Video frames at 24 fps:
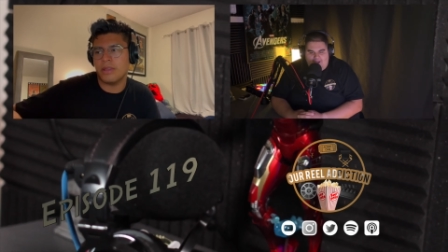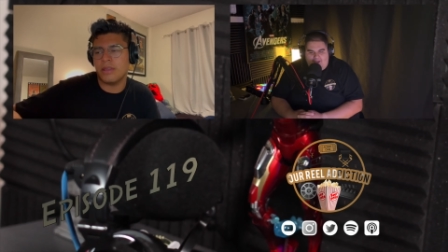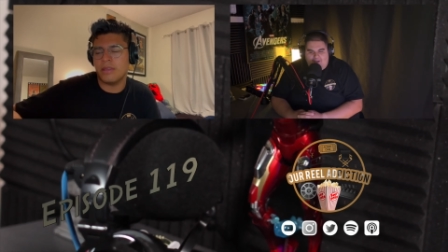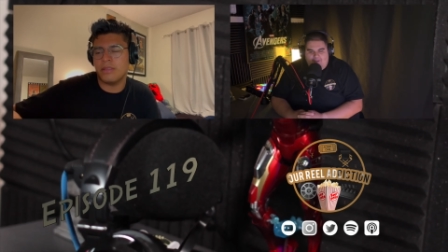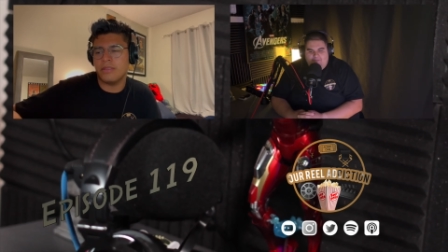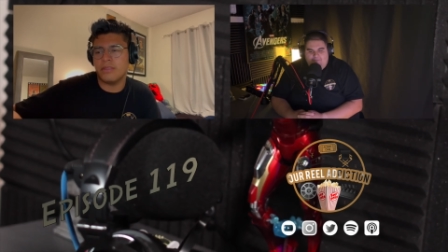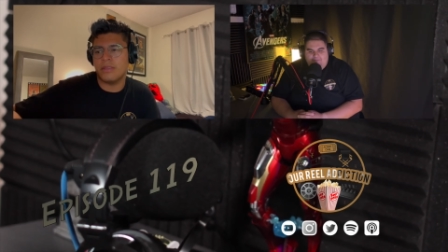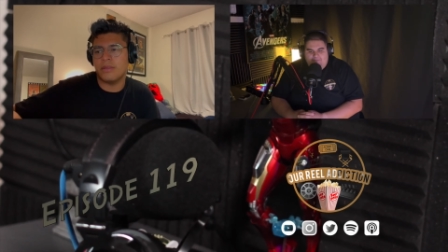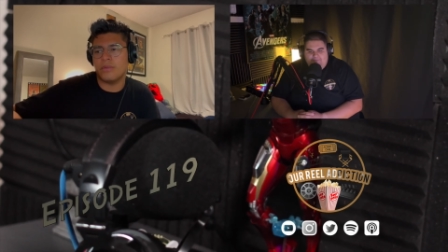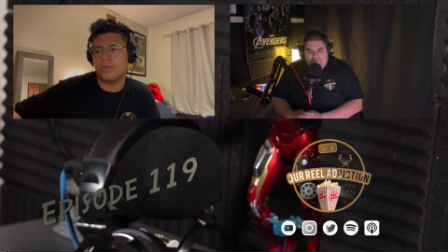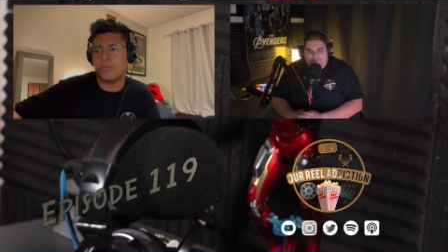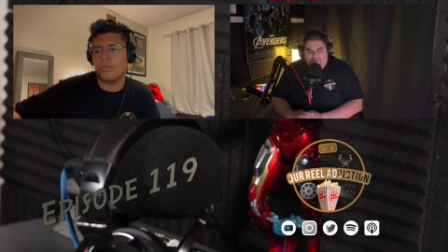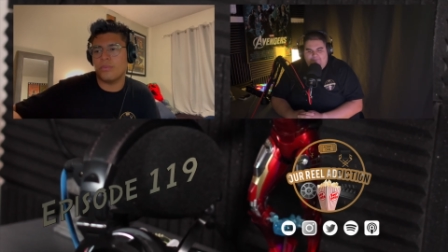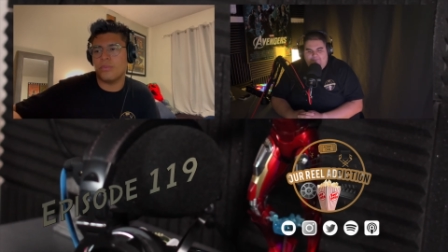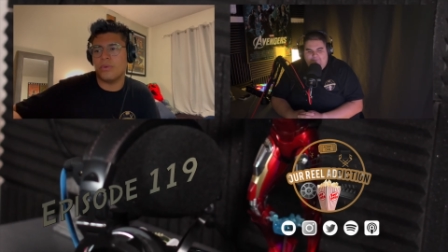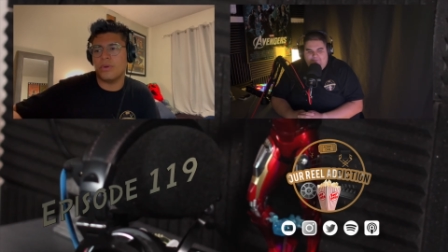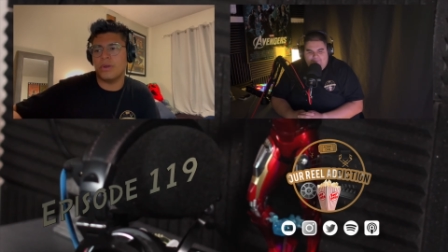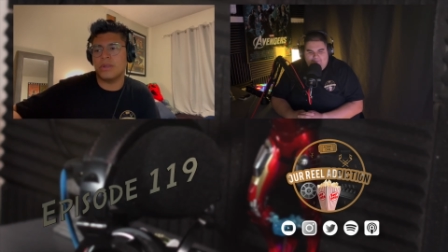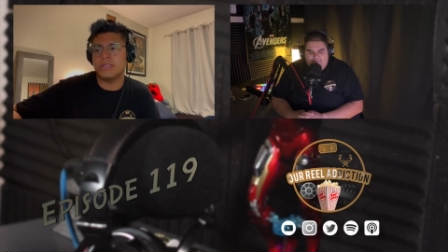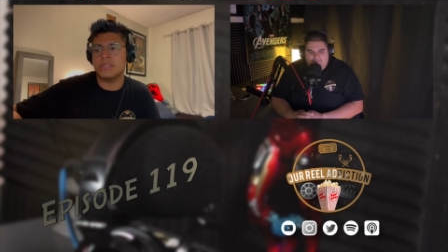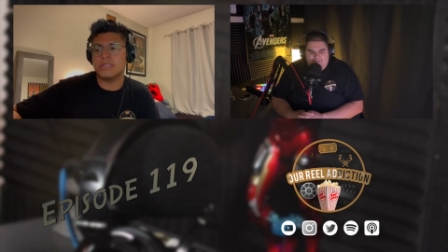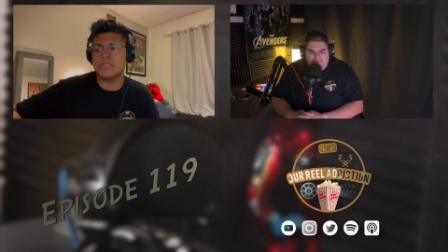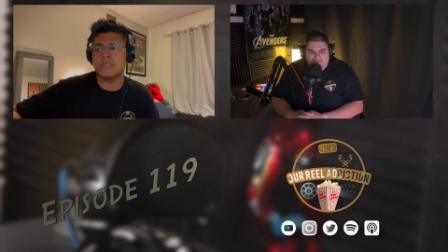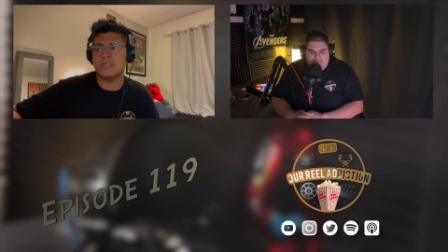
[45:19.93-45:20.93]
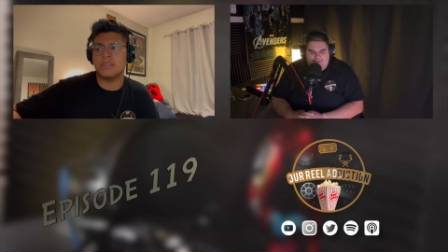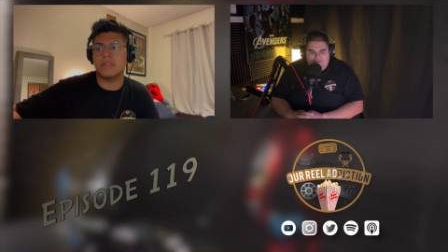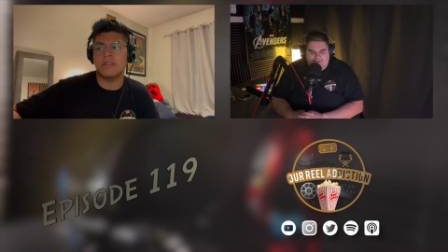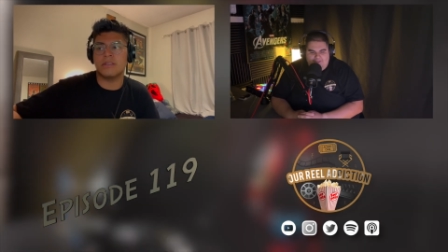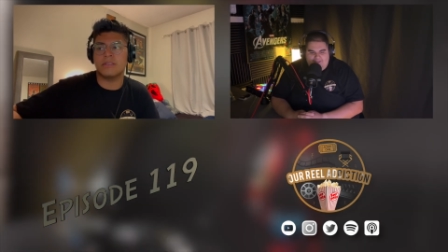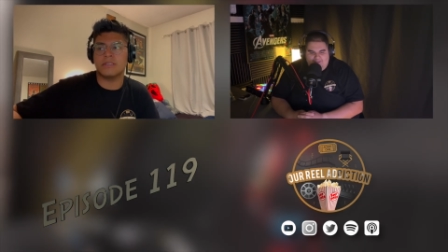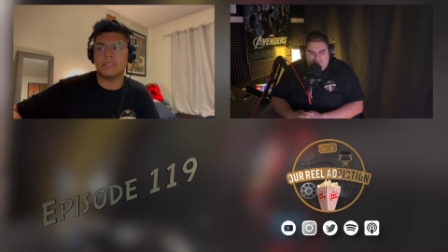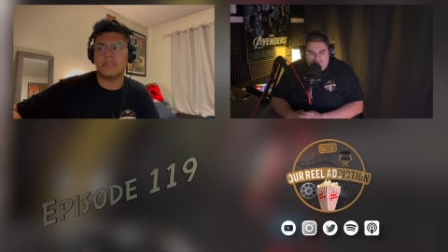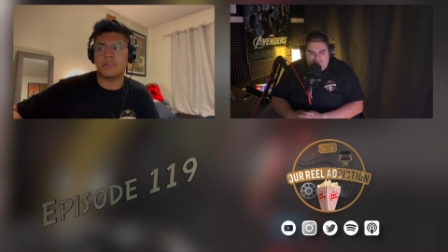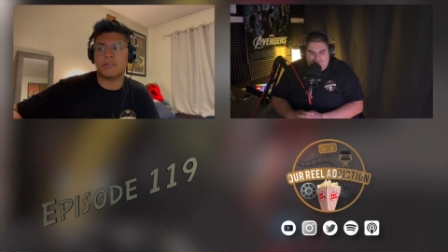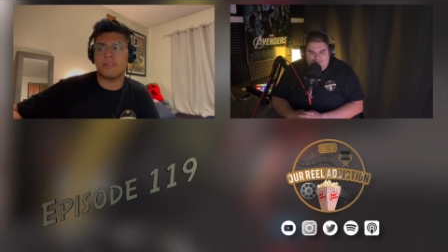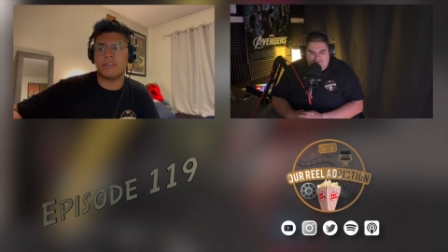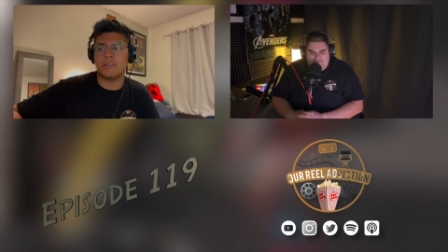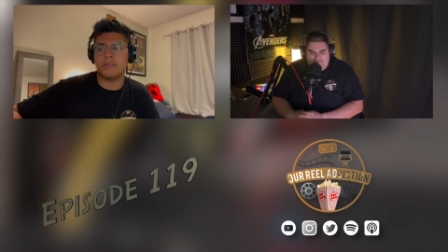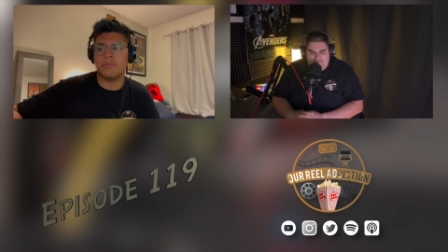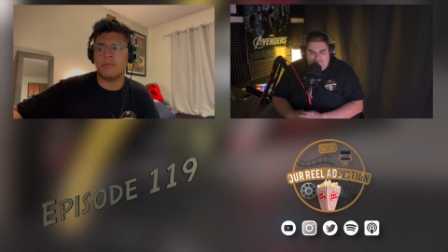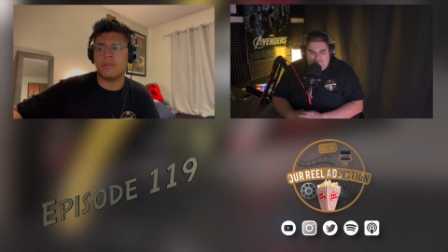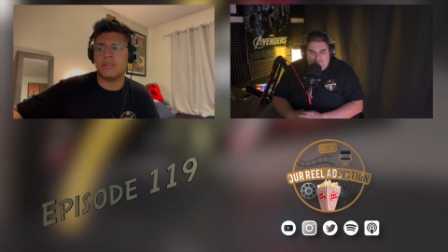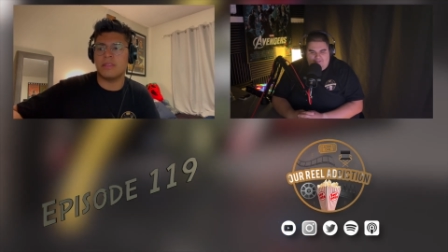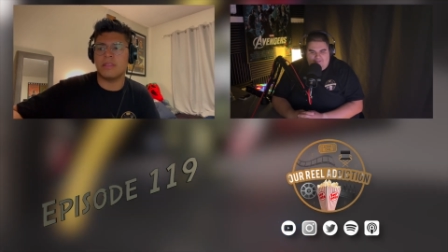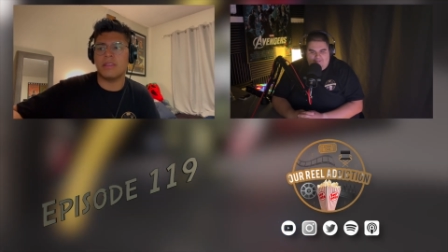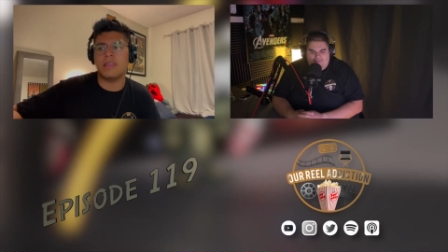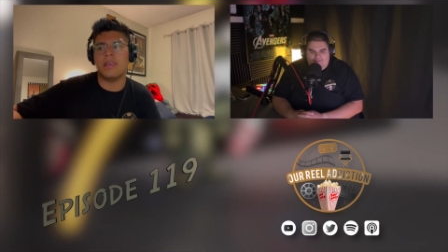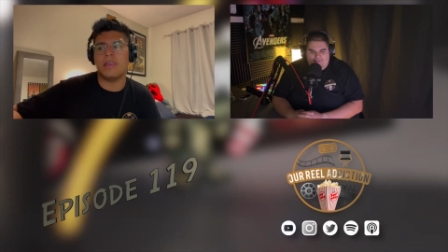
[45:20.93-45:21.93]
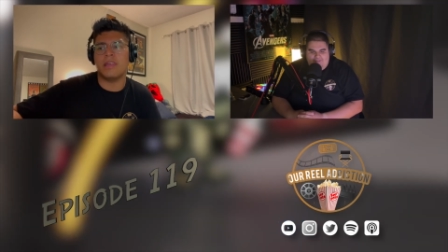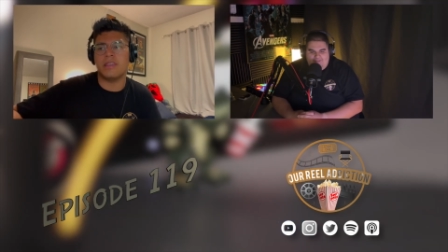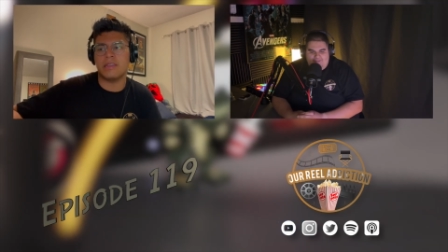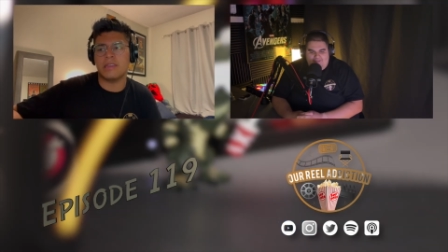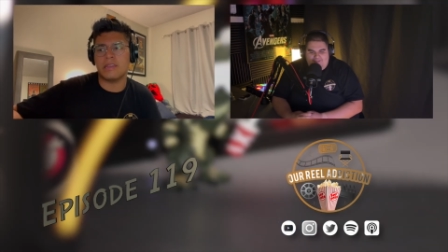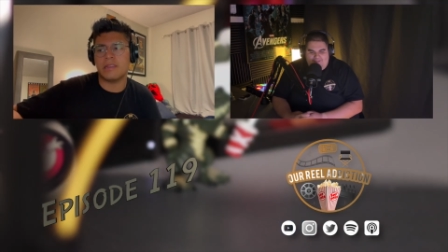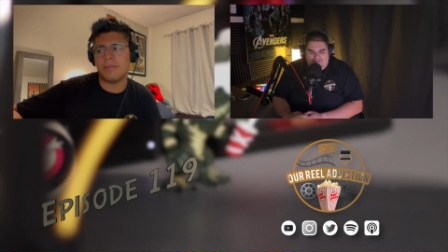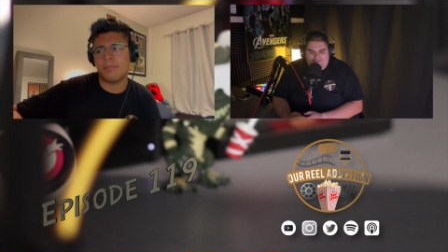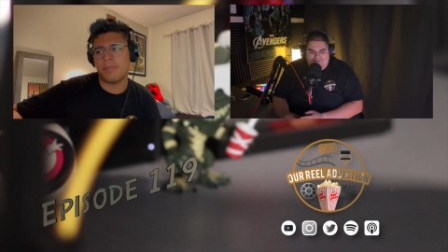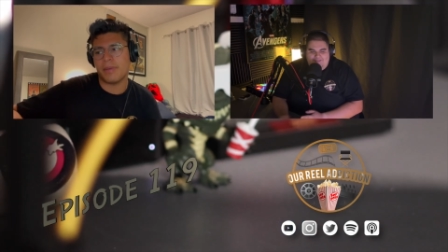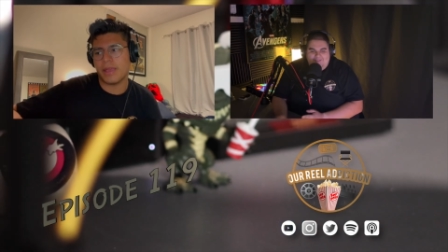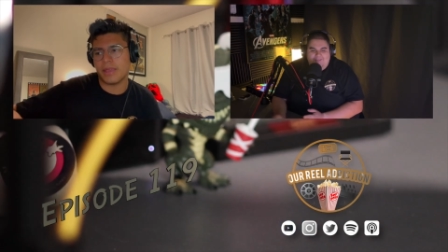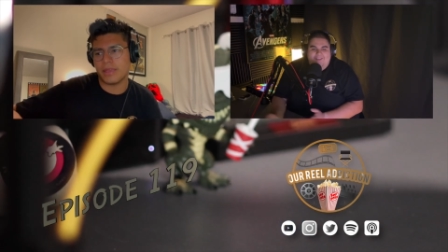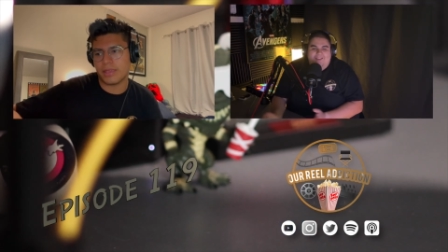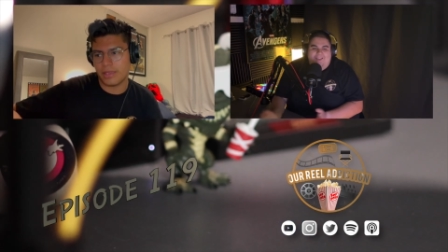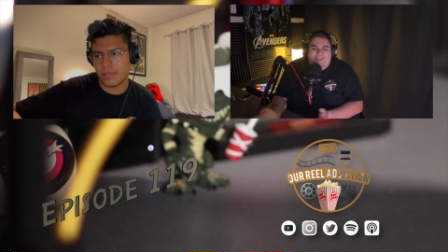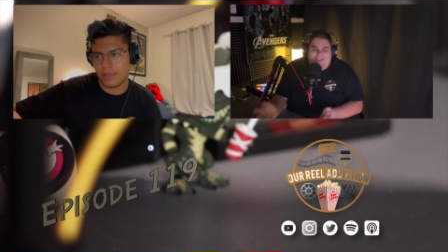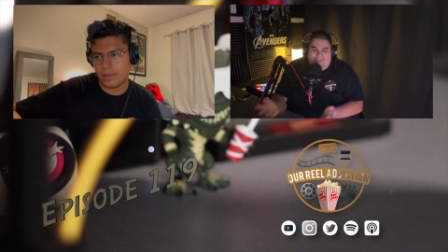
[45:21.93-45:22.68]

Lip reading: and then once there's agreement, edit it back in.